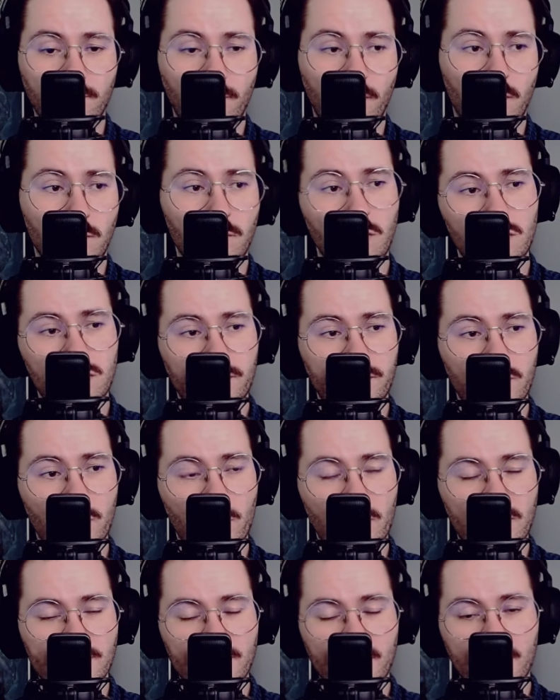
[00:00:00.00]
Mulldrifter,
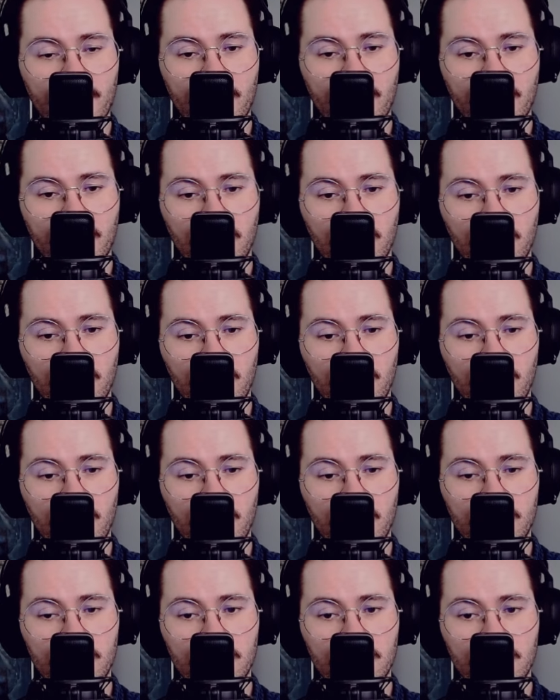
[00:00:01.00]
once again,
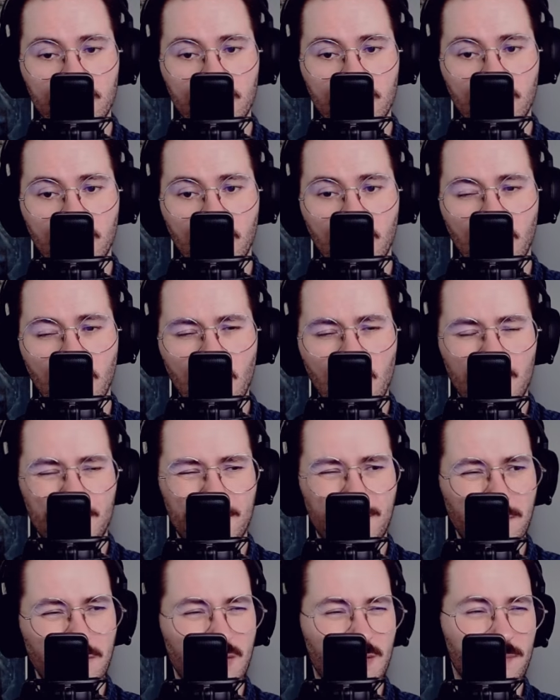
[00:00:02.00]
it's
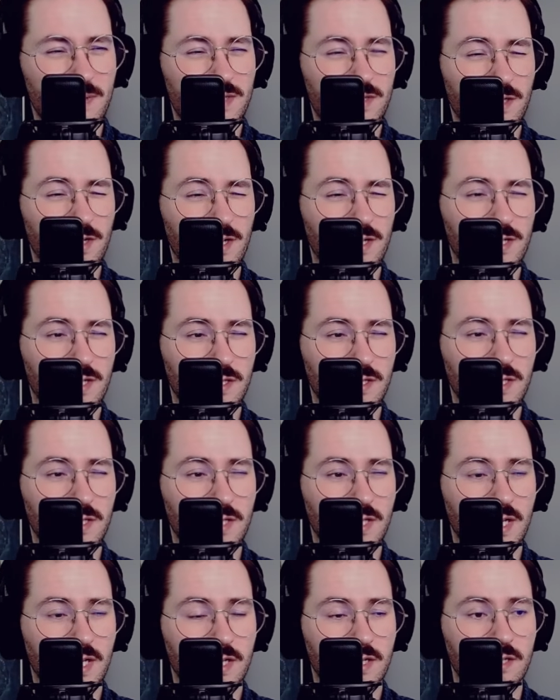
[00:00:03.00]
probably the best creature in the
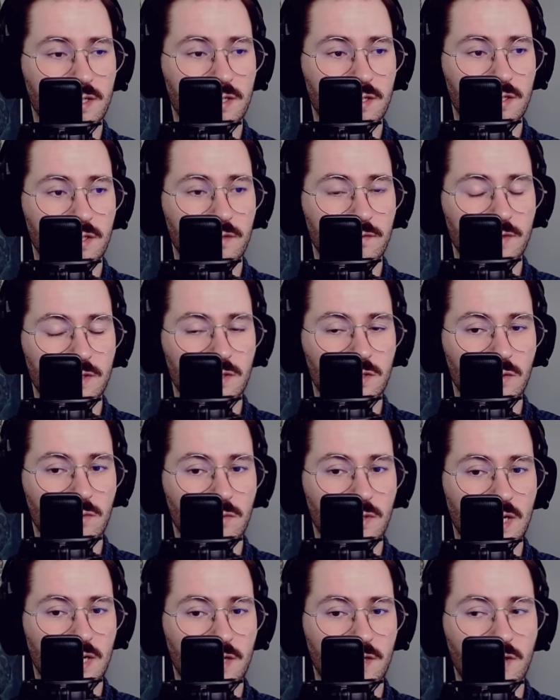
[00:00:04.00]
deck, even though
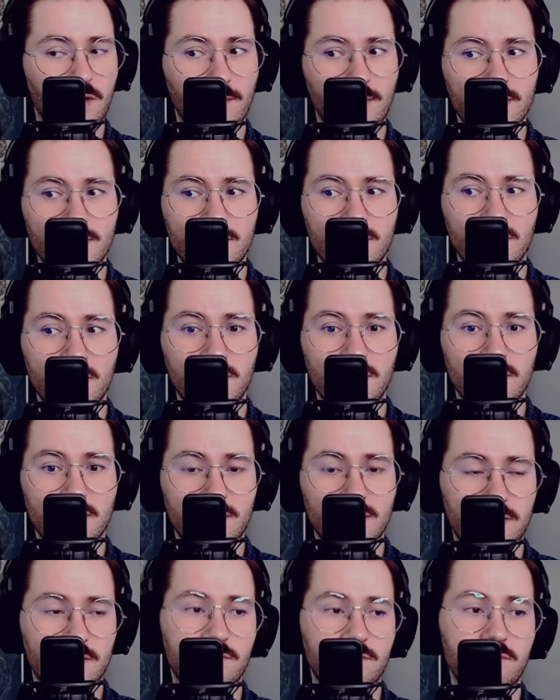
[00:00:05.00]
Archaeomancer
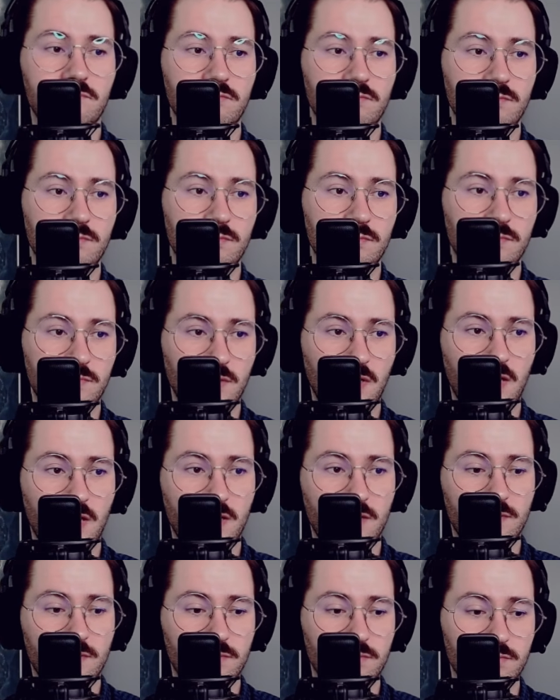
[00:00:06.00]
is like